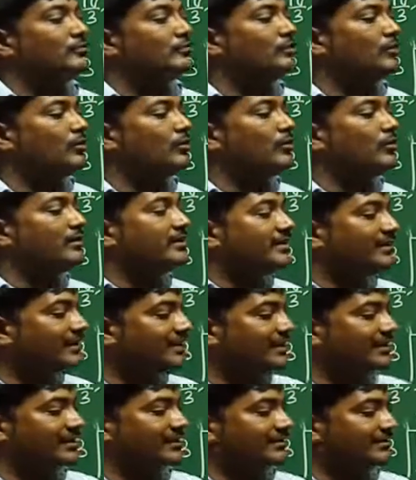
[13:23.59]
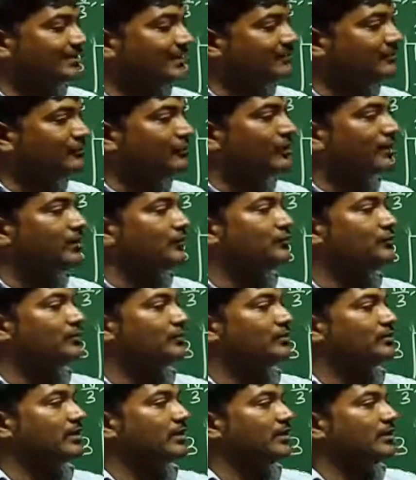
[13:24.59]
So here, this one if
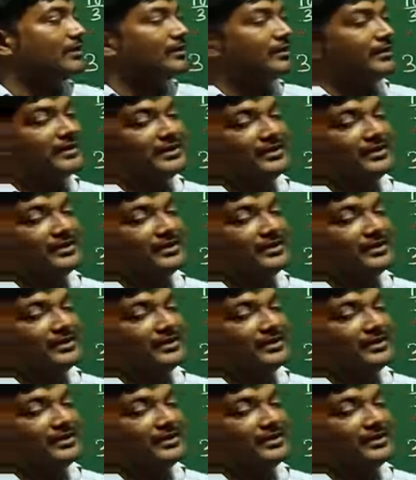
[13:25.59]
you see,